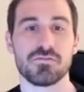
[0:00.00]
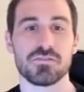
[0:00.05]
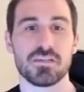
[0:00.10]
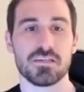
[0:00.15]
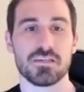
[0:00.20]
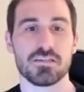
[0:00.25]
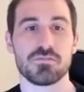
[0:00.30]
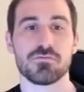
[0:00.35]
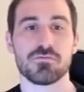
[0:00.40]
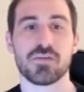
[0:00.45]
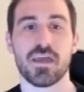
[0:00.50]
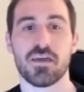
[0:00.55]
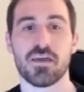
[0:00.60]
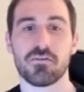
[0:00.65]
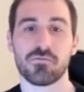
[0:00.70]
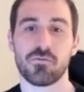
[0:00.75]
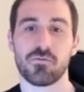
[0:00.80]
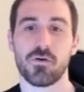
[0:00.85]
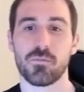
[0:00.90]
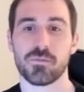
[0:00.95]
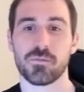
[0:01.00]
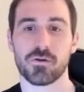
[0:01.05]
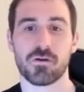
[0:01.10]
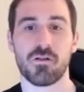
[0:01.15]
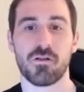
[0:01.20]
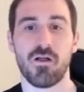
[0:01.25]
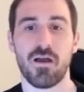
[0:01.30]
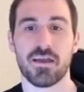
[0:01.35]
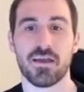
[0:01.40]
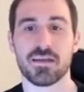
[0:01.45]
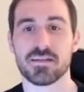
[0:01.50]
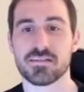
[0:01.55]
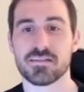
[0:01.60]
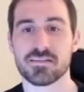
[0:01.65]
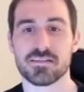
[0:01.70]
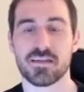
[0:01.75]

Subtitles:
that you get from your clients,